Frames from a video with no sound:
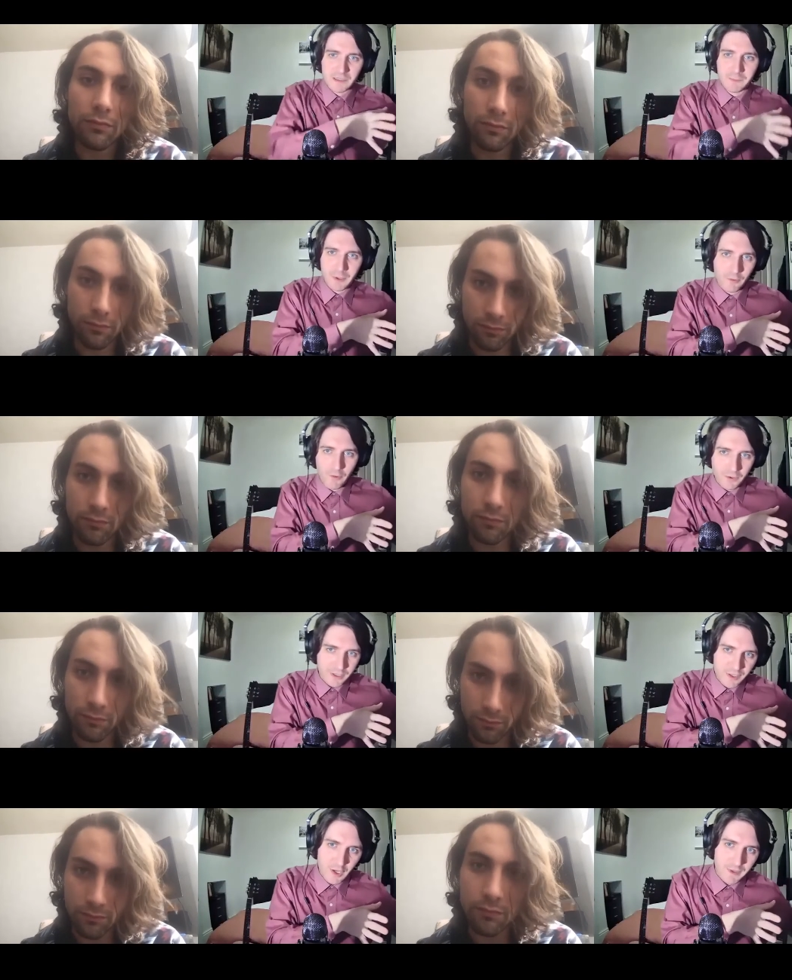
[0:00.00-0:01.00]
Speaker 1: to build their own
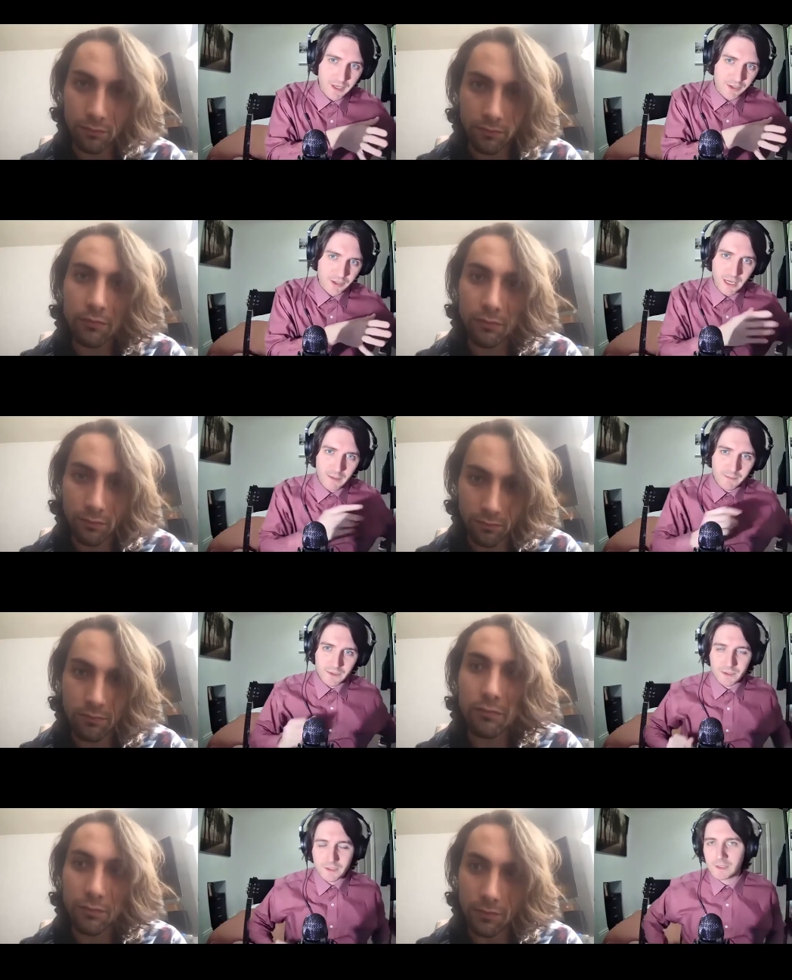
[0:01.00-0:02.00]
extermination camps.
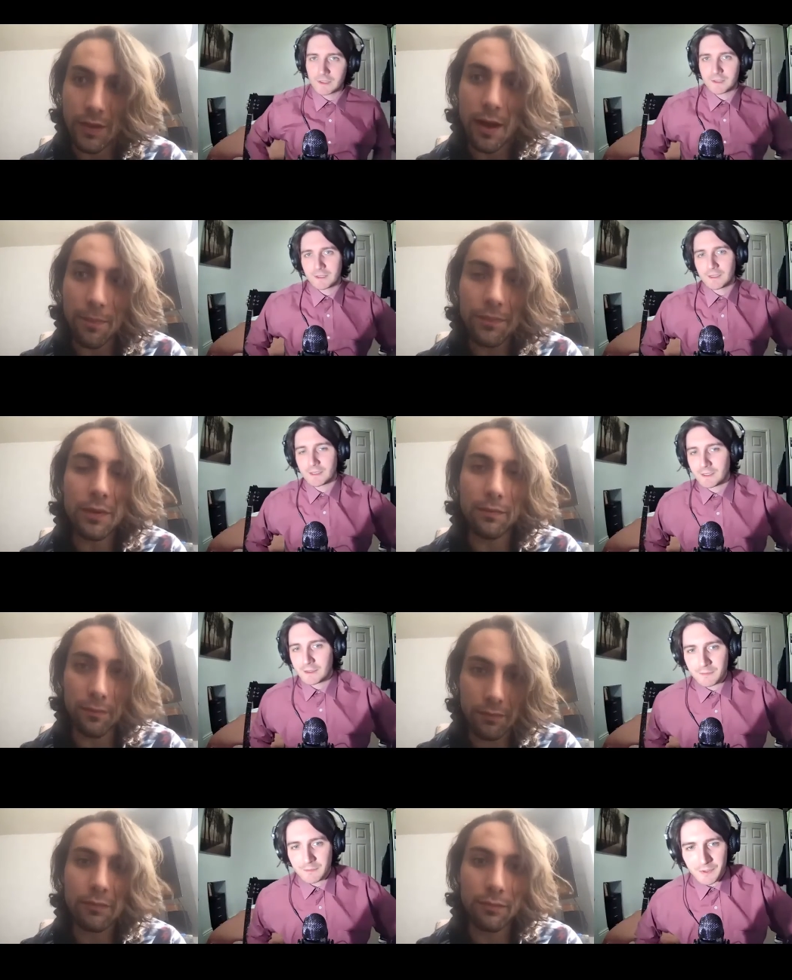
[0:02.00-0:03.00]
Yep.
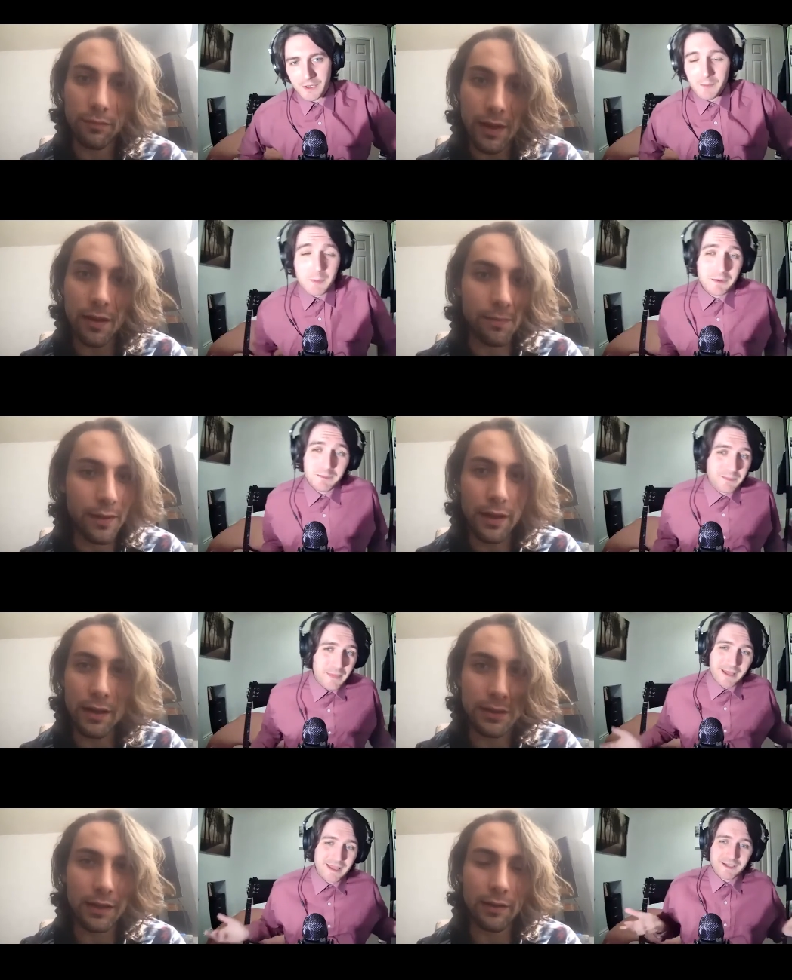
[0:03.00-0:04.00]
But yeah, yep. people.
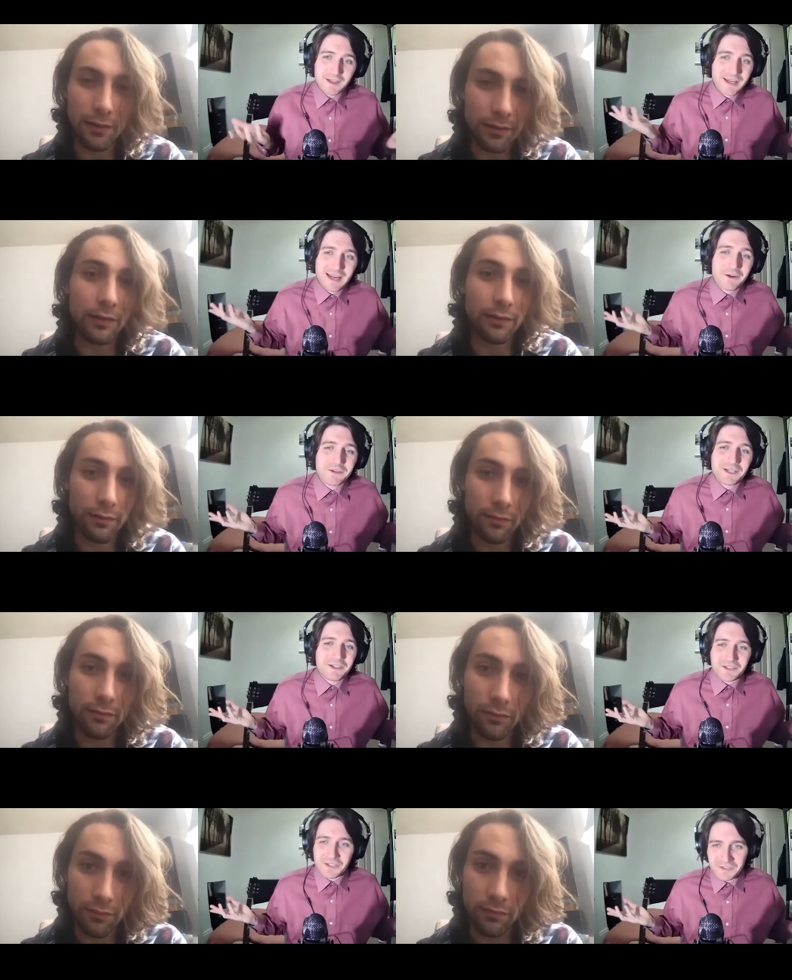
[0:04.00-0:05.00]
That's the thing. They don't teach
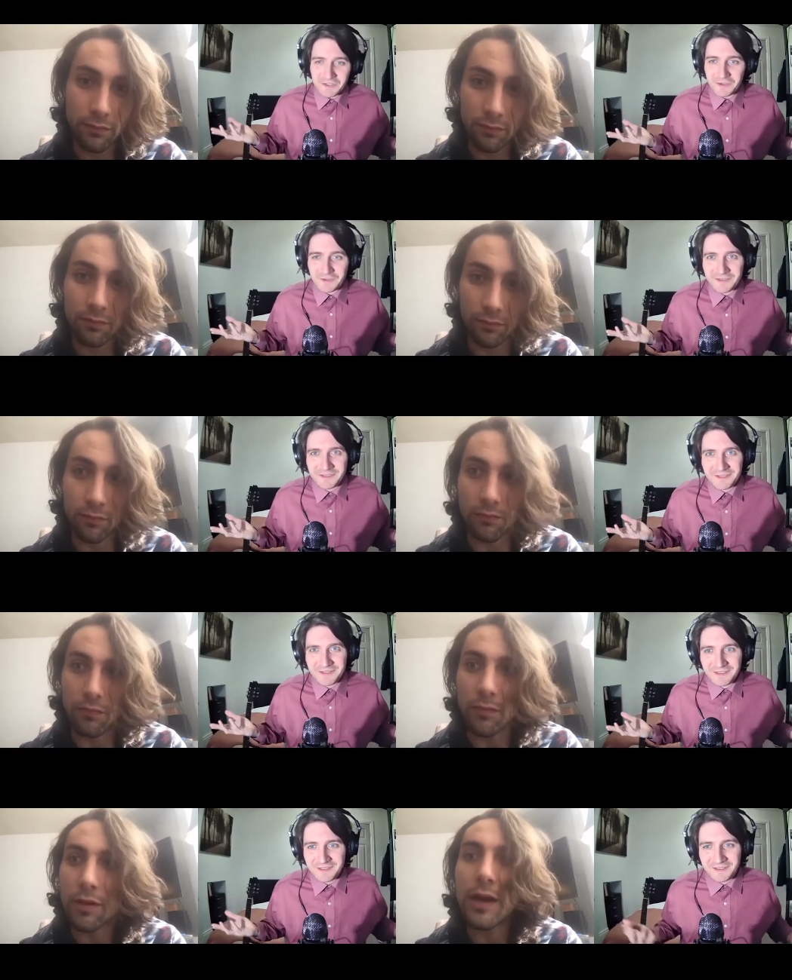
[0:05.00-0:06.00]
us in school.
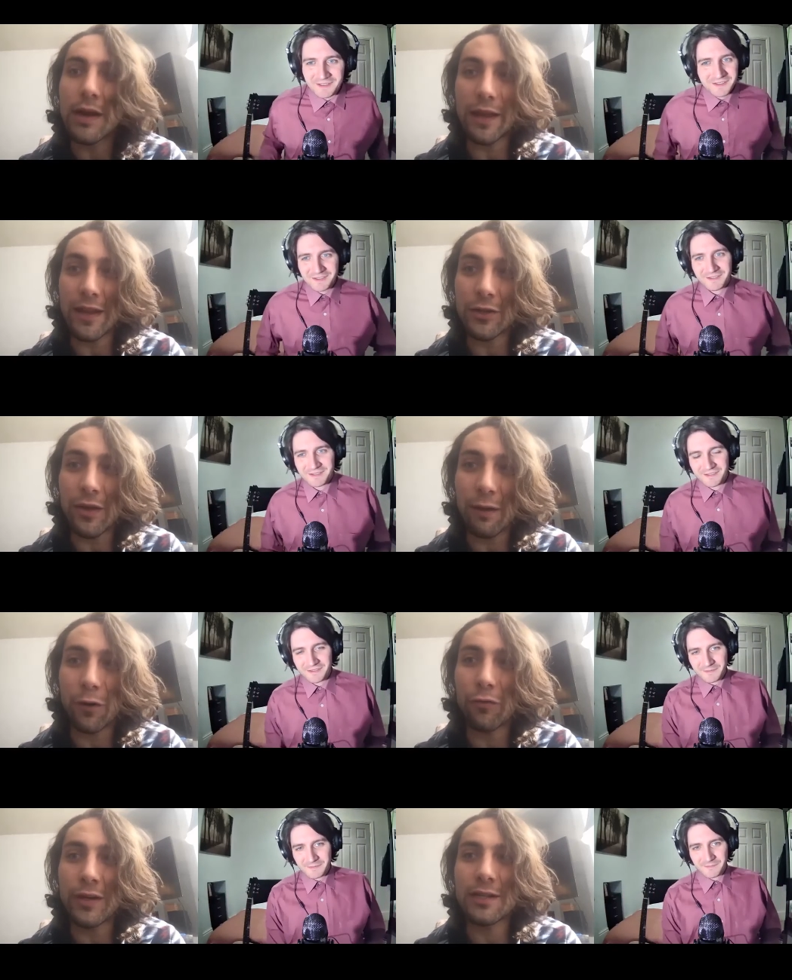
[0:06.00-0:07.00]
Speaker 2: And and they do that for a
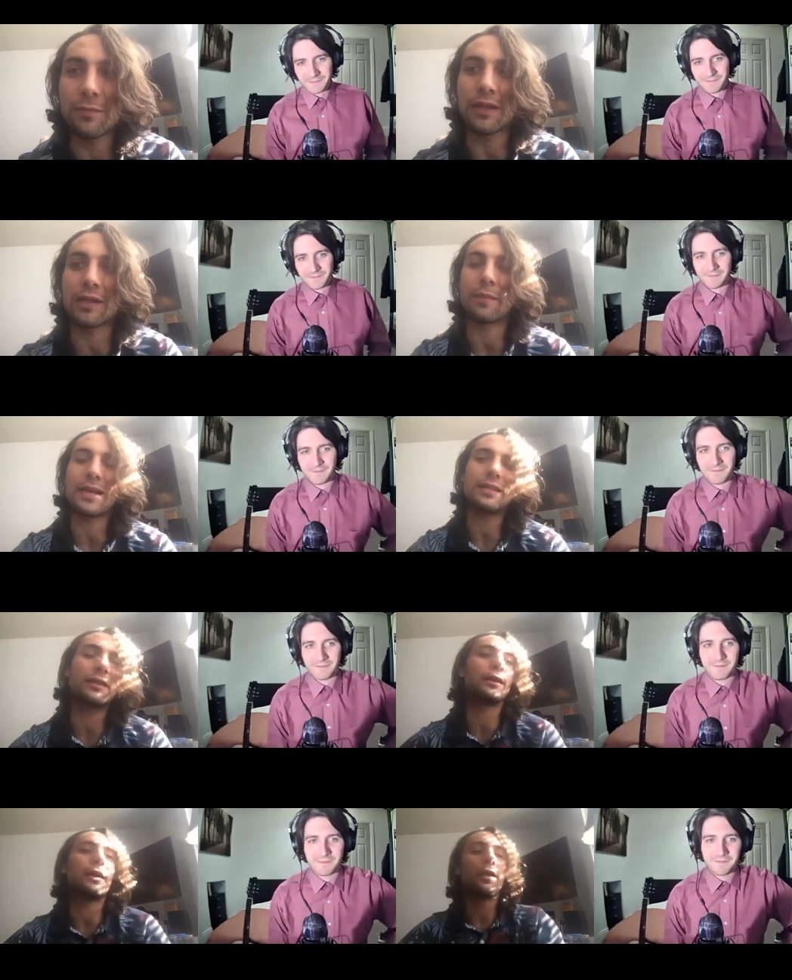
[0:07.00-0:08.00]
reason, because
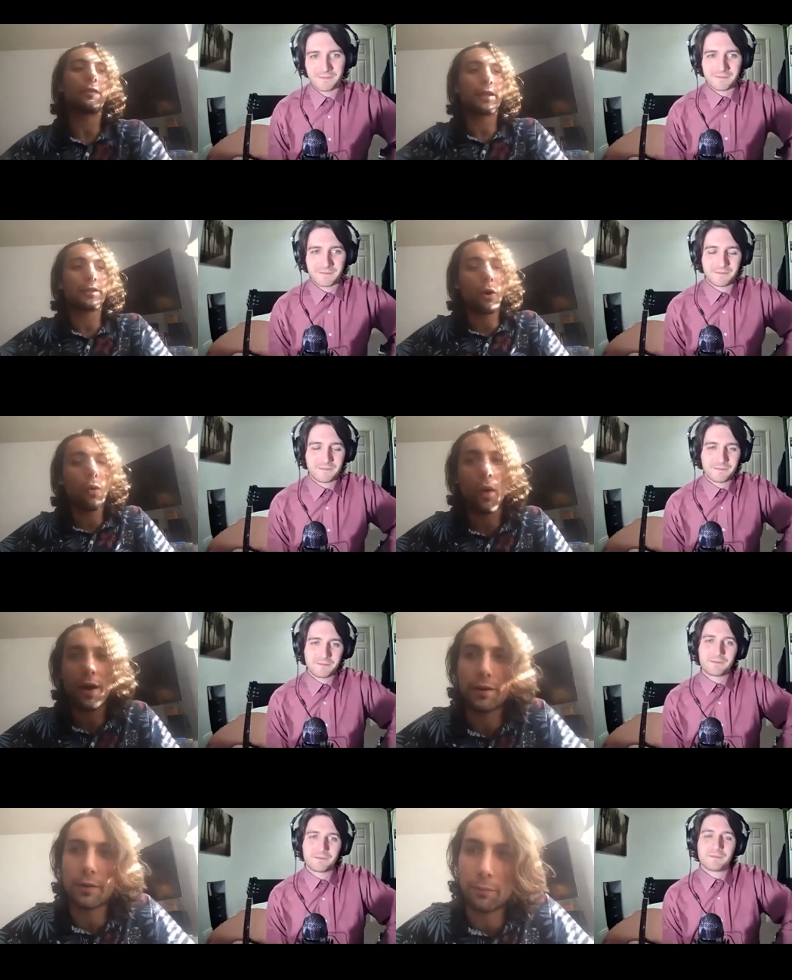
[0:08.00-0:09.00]
basically they don't want
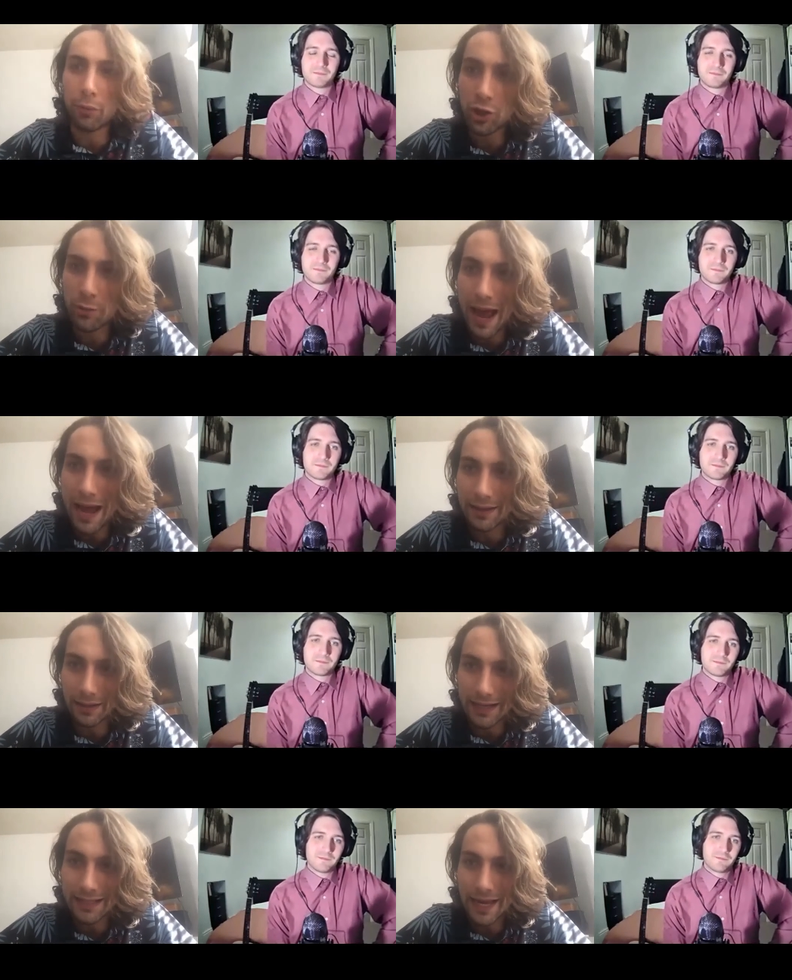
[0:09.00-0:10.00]
to push back
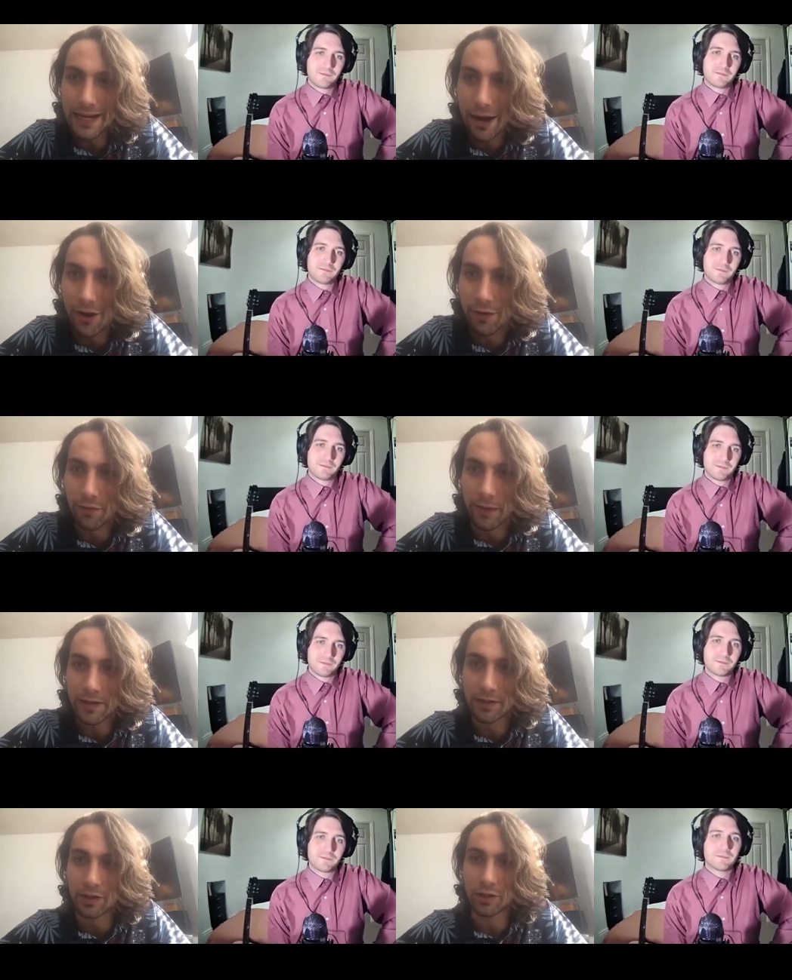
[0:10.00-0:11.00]
against that narrative,
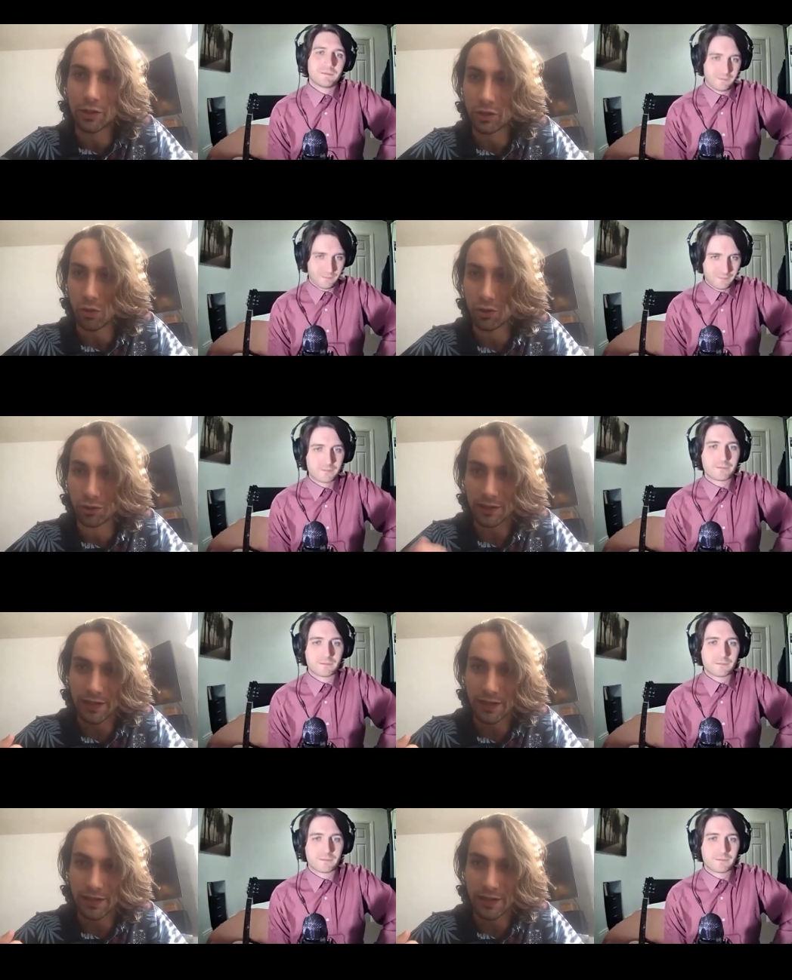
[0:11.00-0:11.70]
against the the socialist